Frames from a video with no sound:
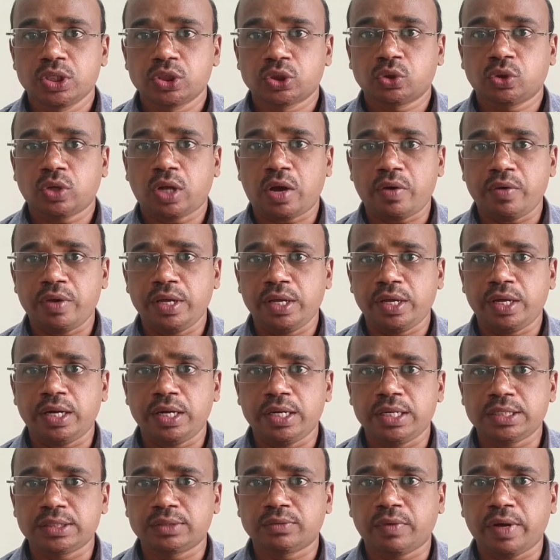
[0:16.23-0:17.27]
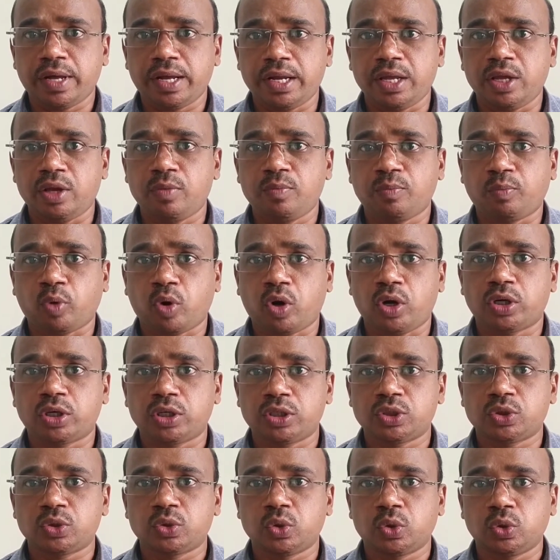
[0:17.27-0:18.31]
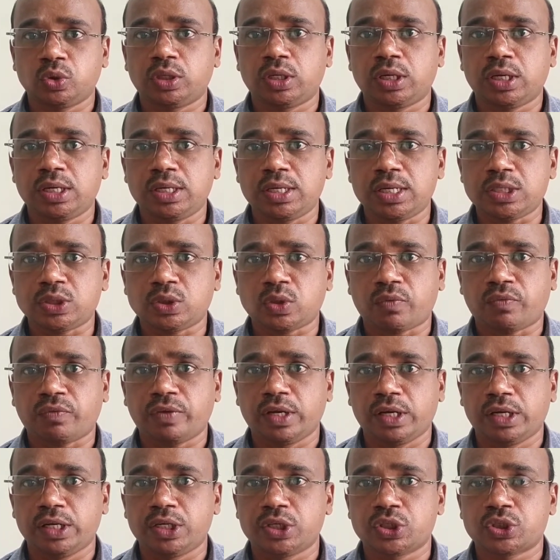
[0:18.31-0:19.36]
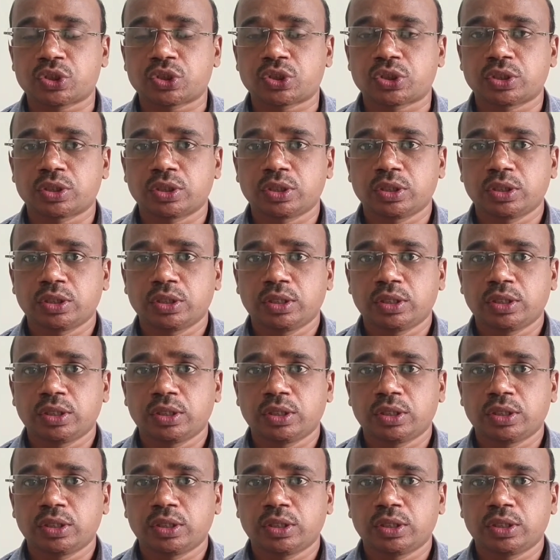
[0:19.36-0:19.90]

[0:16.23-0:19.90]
So now here it is very important to know the learners of English